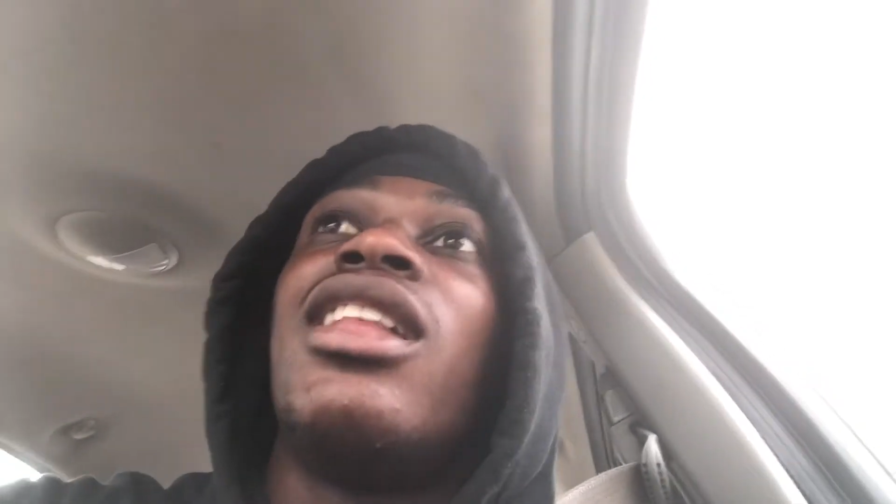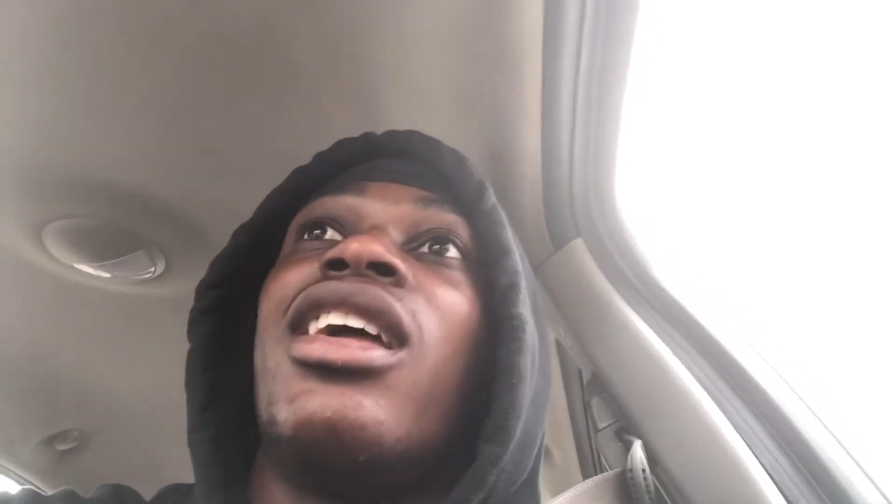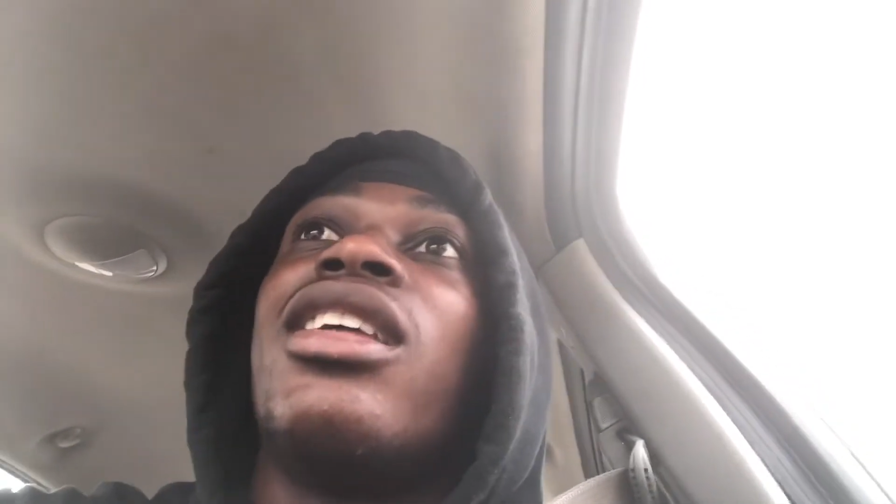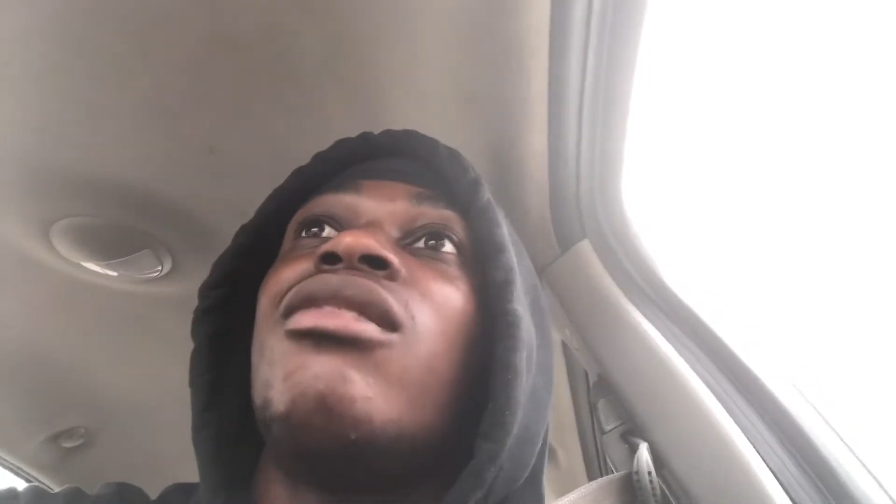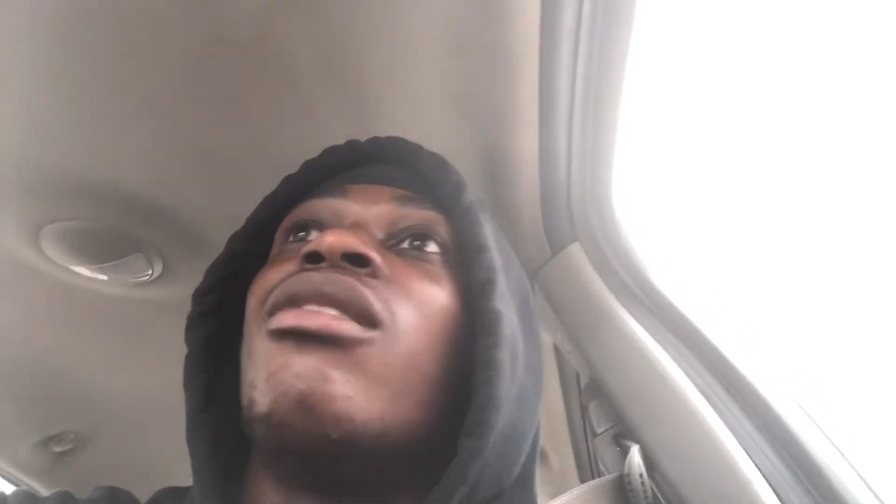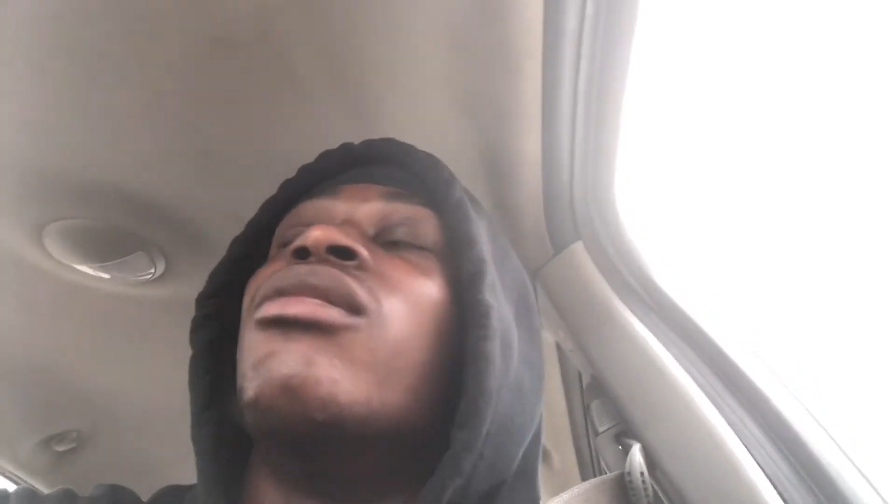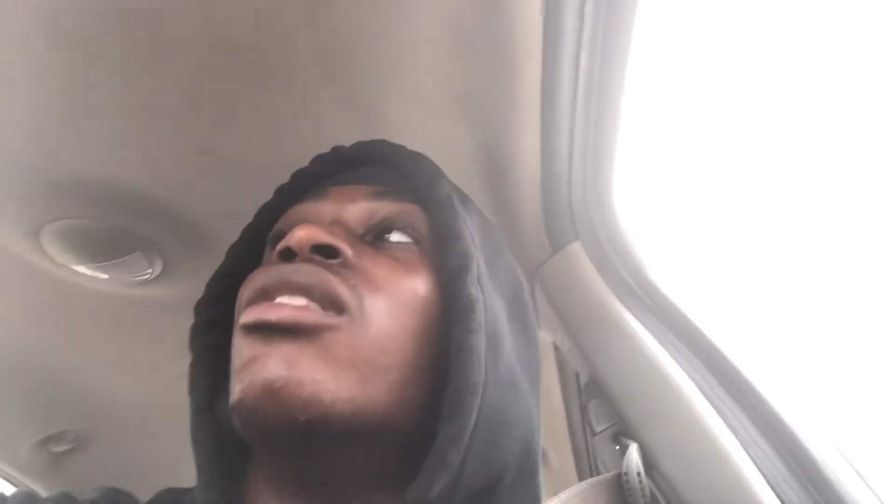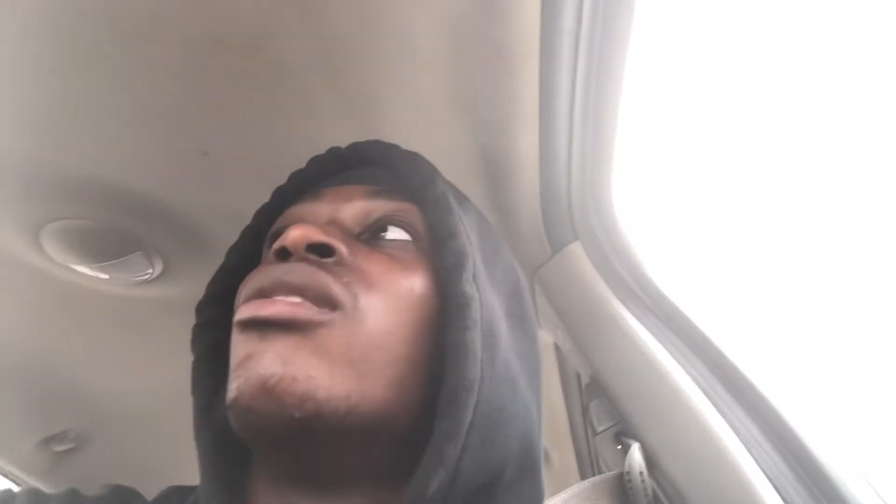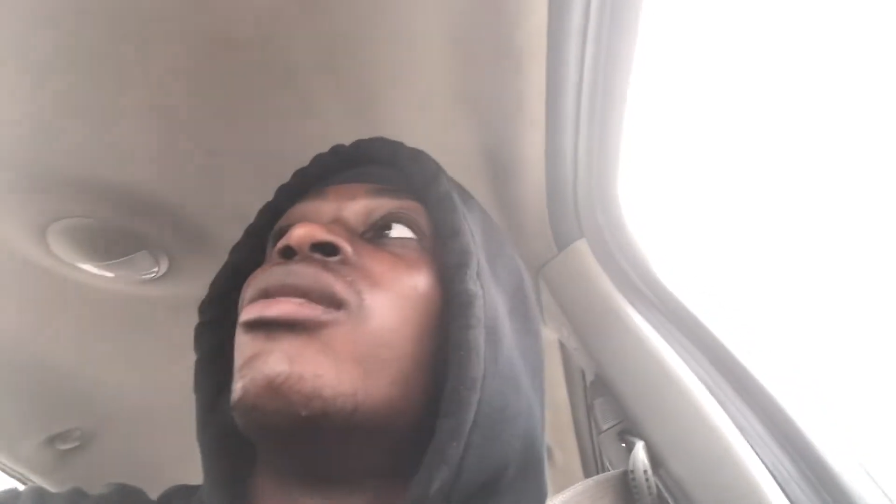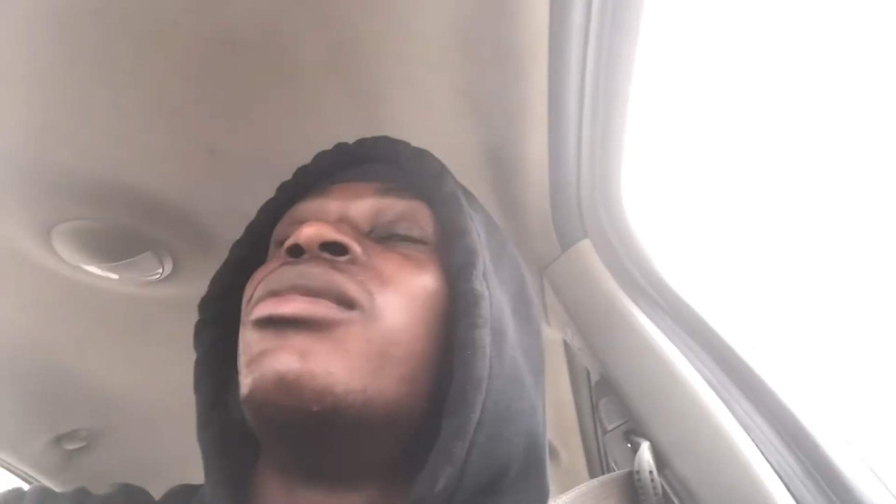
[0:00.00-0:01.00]
Like you gonna
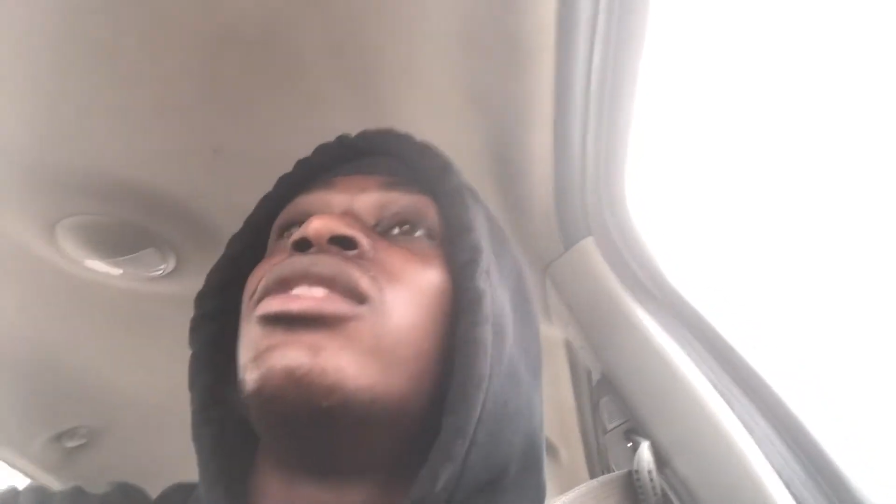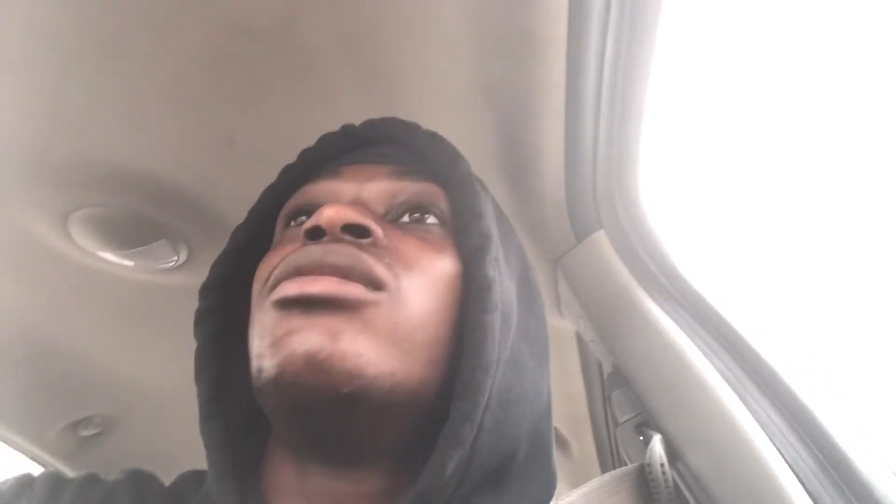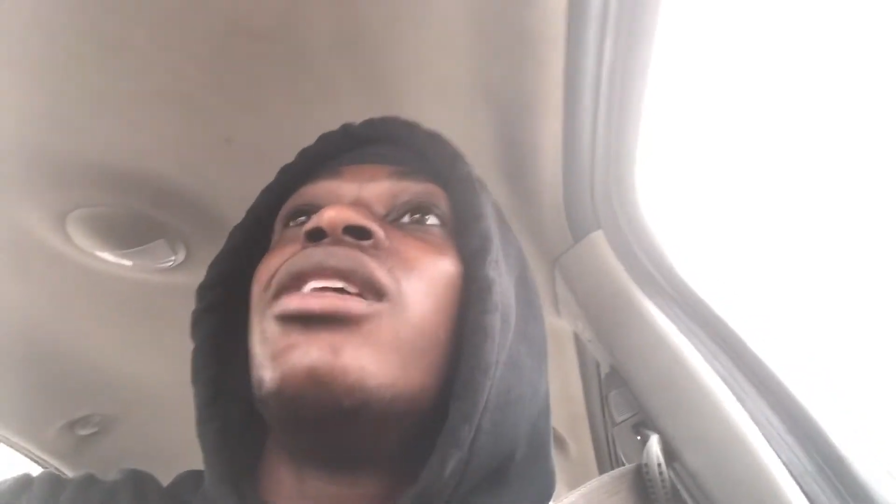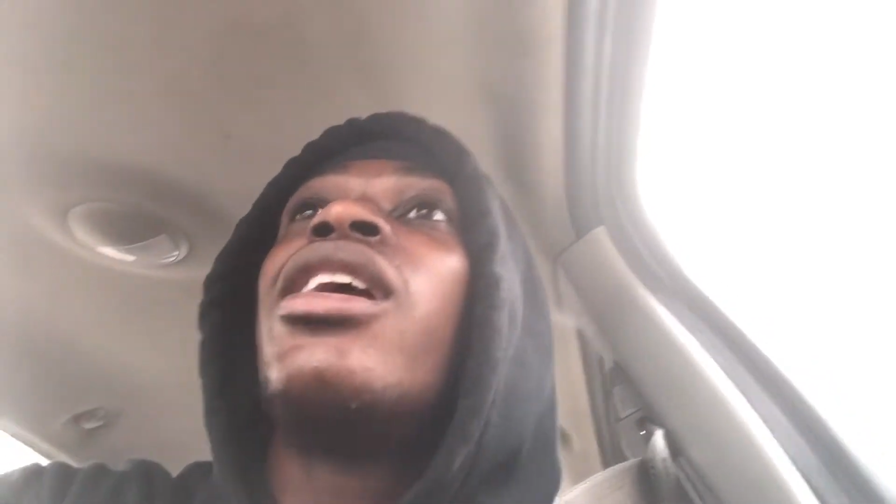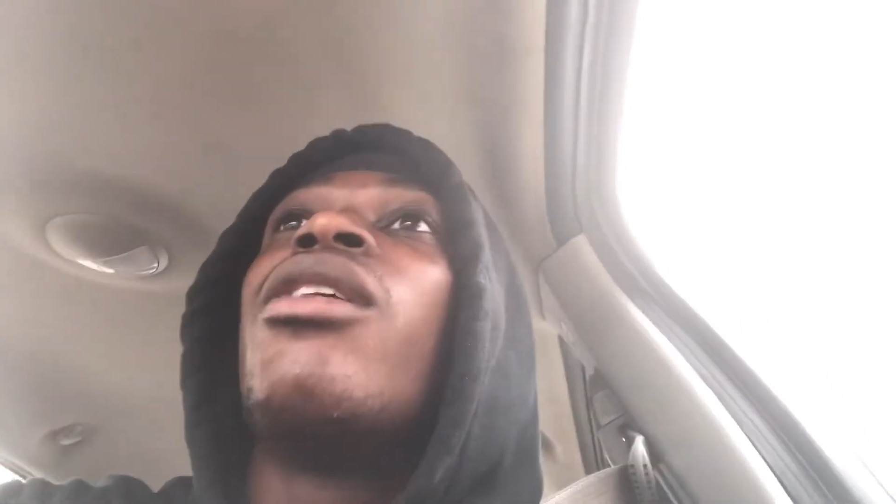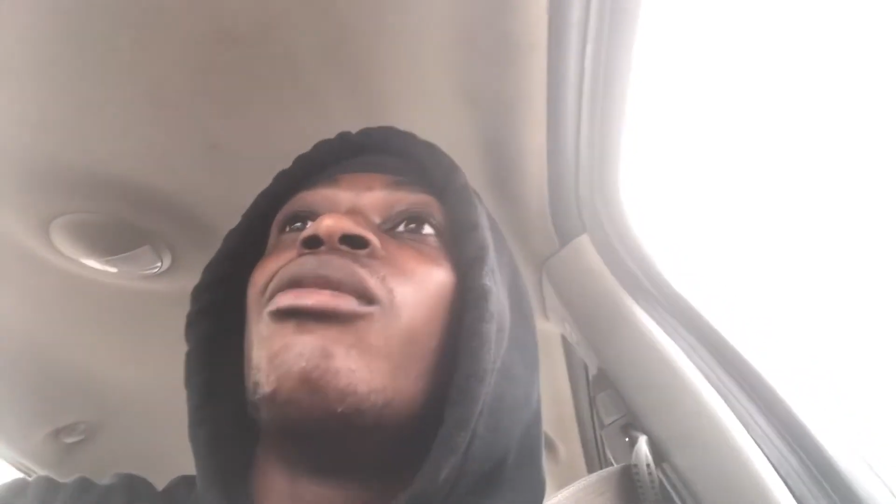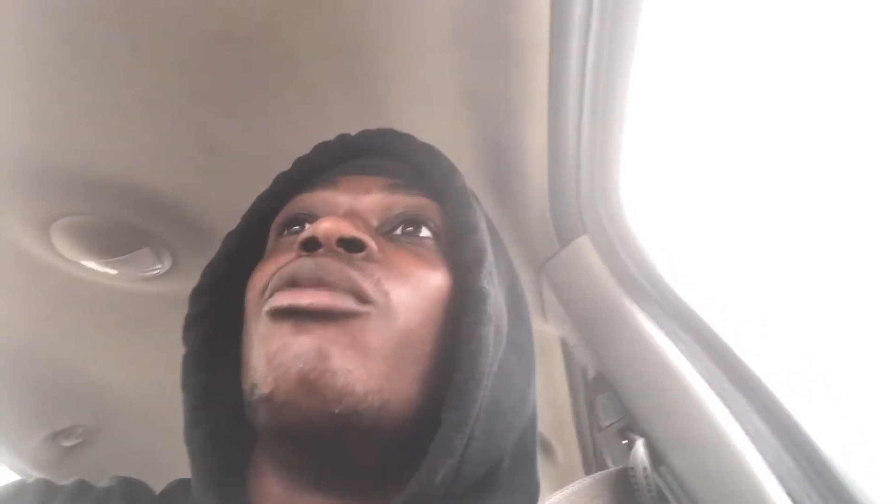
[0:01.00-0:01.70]
know them, but you ain't gonna